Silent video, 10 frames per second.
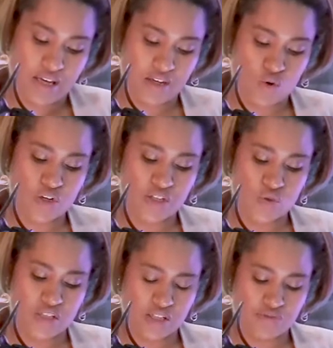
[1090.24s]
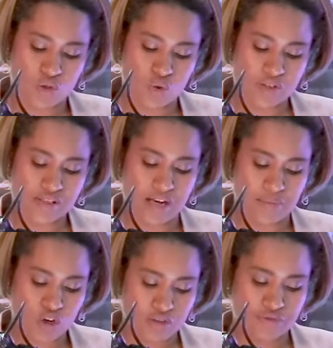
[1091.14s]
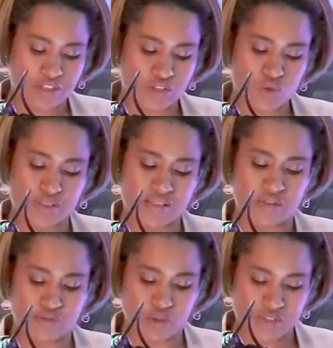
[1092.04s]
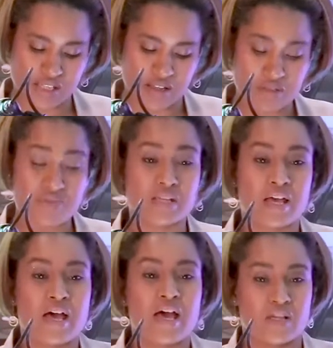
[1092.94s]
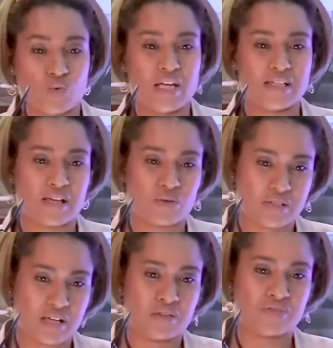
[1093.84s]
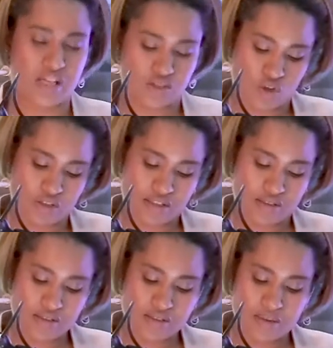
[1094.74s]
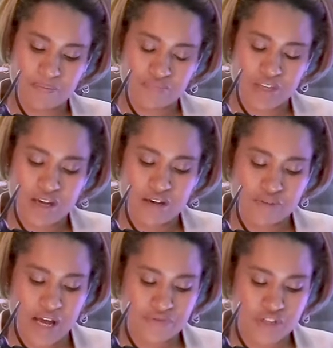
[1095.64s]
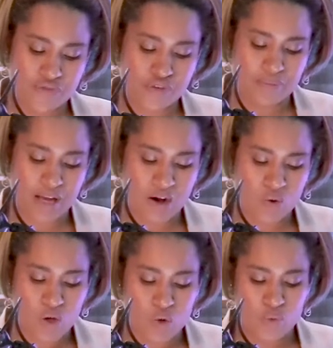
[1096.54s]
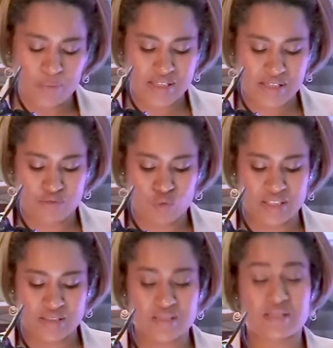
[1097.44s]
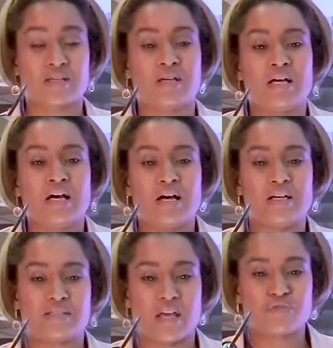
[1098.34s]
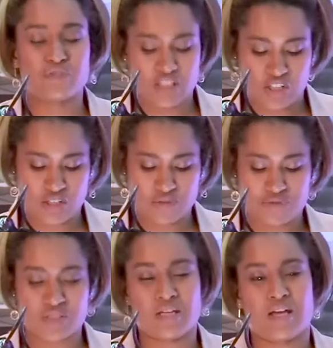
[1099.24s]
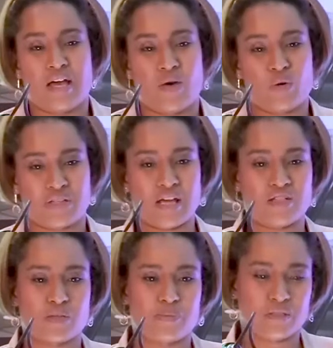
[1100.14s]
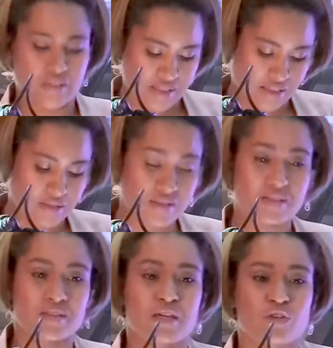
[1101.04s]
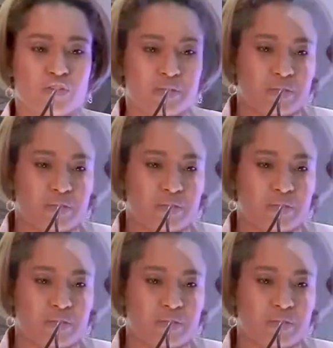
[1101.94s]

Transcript: in order to achieve goals that I'm confident you will set for yourselves as well as ourselves as a continent. 5 years from now, we must have witnessed a definite shift with tangible results. Thank you very